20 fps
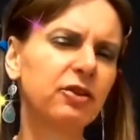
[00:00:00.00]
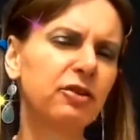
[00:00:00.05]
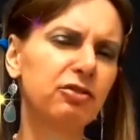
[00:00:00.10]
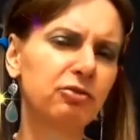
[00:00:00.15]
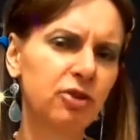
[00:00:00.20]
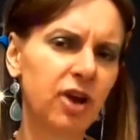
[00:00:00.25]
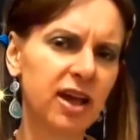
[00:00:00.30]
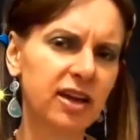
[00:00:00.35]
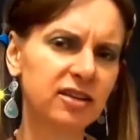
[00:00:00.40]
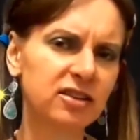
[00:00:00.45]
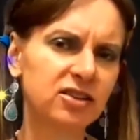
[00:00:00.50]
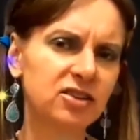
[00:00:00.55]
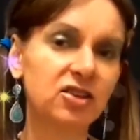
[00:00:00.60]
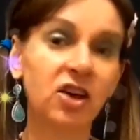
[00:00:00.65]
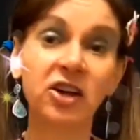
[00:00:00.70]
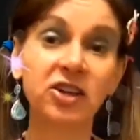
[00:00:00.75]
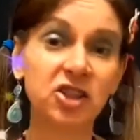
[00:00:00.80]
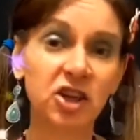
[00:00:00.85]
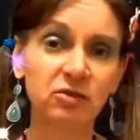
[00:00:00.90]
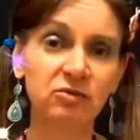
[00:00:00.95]
For
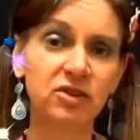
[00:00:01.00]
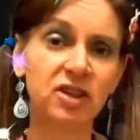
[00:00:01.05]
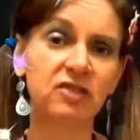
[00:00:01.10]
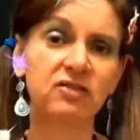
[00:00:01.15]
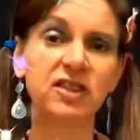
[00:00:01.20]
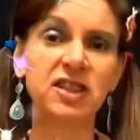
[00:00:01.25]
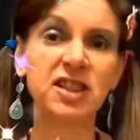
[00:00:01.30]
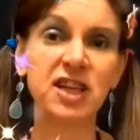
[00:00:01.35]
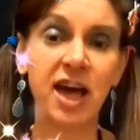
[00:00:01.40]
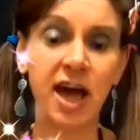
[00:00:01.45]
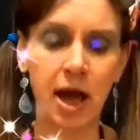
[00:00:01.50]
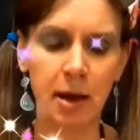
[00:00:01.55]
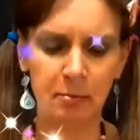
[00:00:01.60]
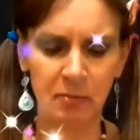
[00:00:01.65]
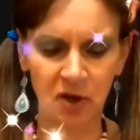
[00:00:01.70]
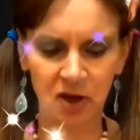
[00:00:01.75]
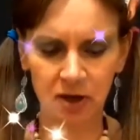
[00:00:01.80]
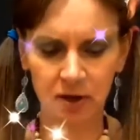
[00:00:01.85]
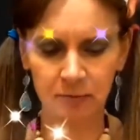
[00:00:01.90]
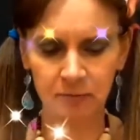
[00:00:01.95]
threats, I don't give a
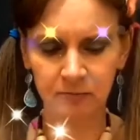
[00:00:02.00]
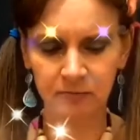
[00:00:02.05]
damn.